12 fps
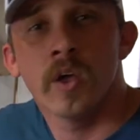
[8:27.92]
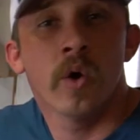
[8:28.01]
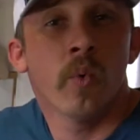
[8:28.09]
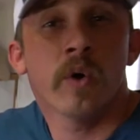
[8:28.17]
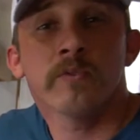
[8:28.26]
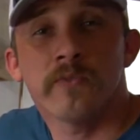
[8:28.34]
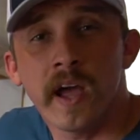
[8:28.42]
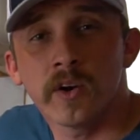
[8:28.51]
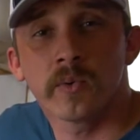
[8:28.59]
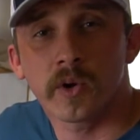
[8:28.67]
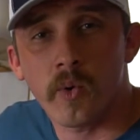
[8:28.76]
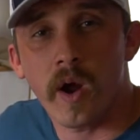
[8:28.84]
One final
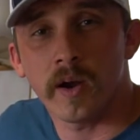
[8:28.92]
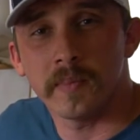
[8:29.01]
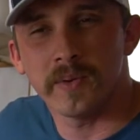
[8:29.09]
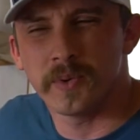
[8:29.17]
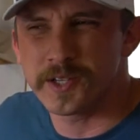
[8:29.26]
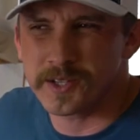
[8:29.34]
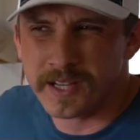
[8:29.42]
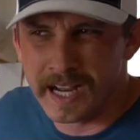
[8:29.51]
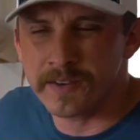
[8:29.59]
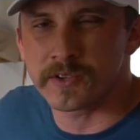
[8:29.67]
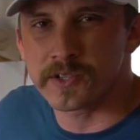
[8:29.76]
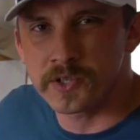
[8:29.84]
requirement, which is
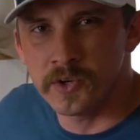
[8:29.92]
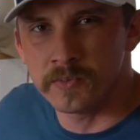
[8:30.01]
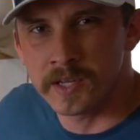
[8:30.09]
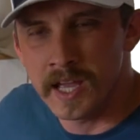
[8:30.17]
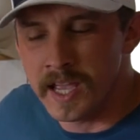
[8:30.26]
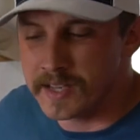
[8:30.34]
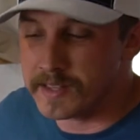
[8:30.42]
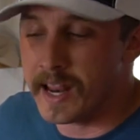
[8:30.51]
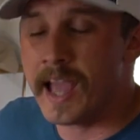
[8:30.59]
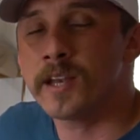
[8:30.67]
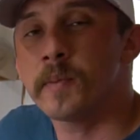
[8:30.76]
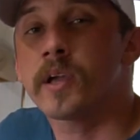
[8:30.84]
kind of assumed, is that it
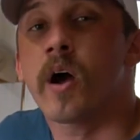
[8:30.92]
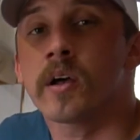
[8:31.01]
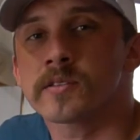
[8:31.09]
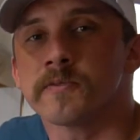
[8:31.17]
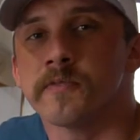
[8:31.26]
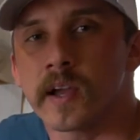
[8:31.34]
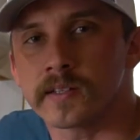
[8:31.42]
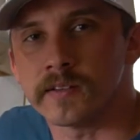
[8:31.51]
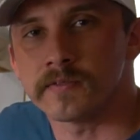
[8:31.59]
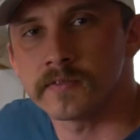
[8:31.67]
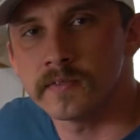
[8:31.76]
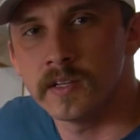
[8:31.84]
had to be cost
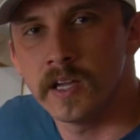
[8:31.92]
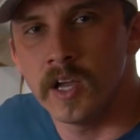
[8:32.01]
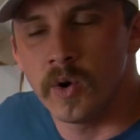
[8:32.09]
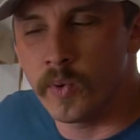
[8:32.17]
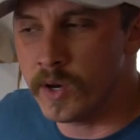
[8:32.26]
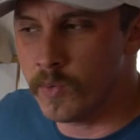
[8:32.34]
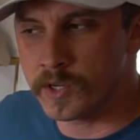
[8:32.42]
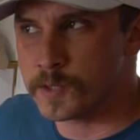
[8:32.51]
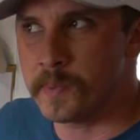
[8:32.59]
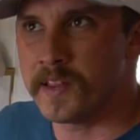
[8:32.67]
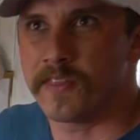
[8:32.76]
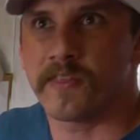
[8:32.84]
effective. We didn't want to
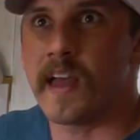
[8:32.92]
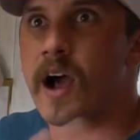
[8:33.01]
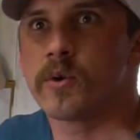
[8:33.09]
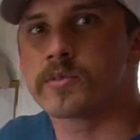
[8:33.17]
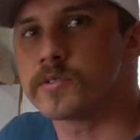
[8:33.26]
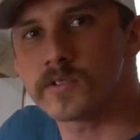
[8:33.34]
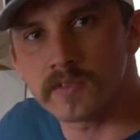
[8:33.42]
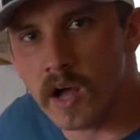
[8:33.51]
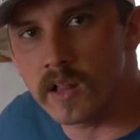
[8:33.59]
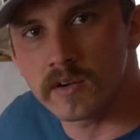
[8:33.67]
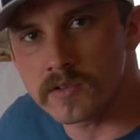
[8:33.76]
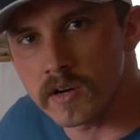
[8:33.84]
spend thousands of
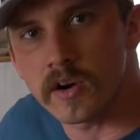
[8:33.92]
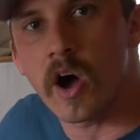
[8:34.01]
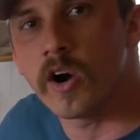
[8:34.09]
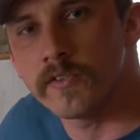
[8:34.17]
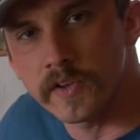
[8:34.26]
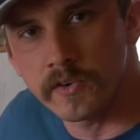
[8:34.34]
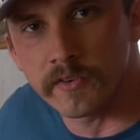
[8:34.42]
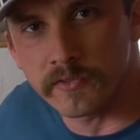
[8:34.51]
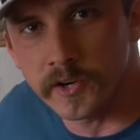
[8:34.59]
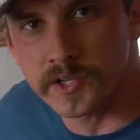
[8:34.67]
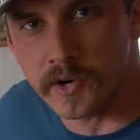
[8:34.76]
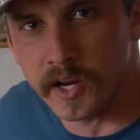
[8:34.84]
dollars on an RV
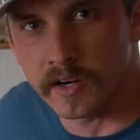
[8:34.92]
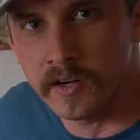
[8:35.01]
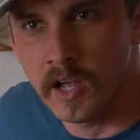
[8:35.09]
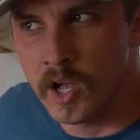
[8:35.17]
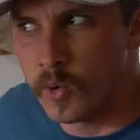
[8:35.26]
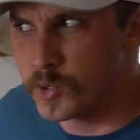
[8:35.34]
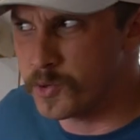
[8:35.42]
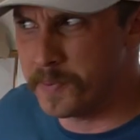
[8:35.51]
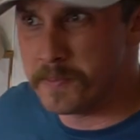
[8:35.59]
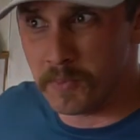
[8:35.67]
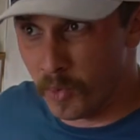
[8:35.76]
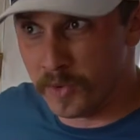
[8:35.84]
refrigerator, which would
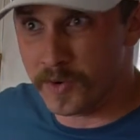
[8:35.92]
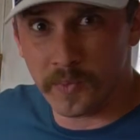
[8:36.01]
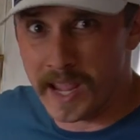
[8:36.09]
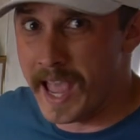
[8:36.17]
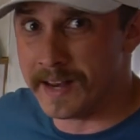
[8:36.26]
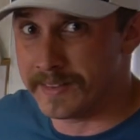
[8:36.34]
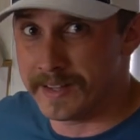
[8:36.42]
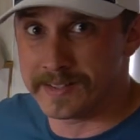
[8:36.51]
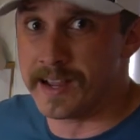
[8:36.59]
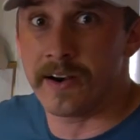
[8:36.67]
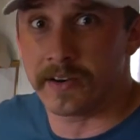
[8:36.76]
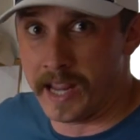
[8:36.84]
be more than we had in the
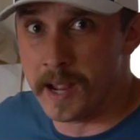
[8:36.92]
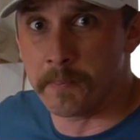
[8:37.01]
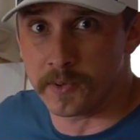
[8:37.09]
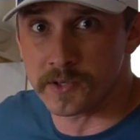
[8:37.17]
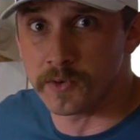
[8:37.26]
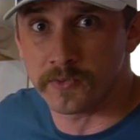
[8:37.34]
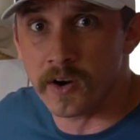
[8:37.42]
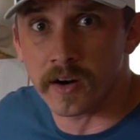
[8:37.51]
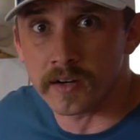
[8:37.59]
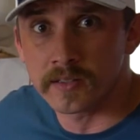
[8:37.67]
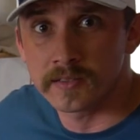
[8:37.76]
entire camper so far.